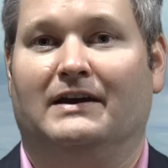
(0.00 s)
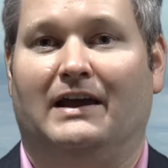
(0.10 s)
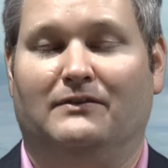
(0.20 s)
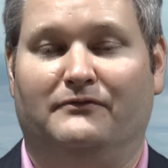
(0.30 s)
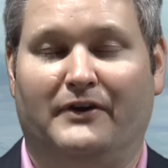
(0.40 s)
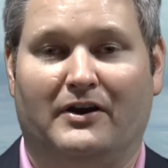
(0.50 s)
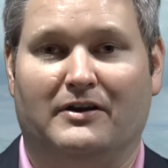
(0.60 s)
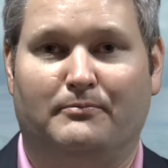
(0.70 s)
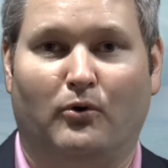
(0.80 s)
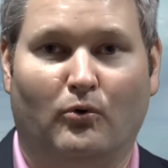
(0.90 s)
in
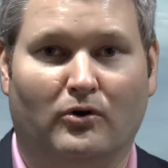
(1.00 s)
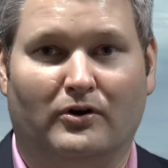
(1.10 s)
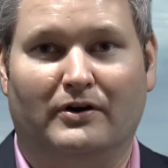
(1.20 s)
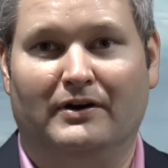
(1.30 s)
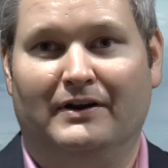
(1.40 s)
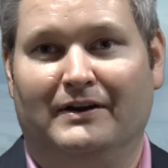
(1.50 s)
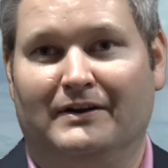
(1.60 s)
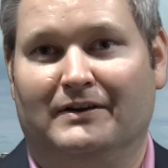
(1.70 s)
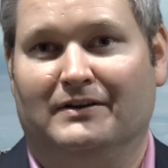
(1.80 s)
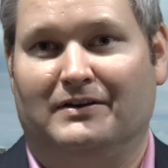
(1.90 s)
very poor
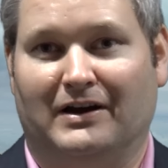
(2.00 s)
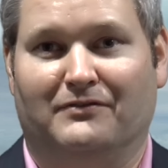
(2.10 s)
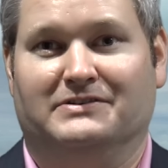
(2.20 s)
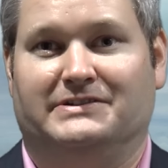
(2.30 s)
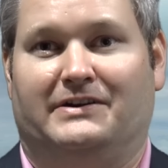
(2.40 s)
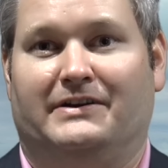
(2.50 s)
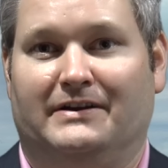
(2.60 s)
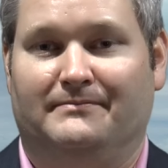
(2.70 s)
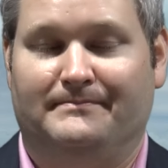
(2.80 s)
coverage area.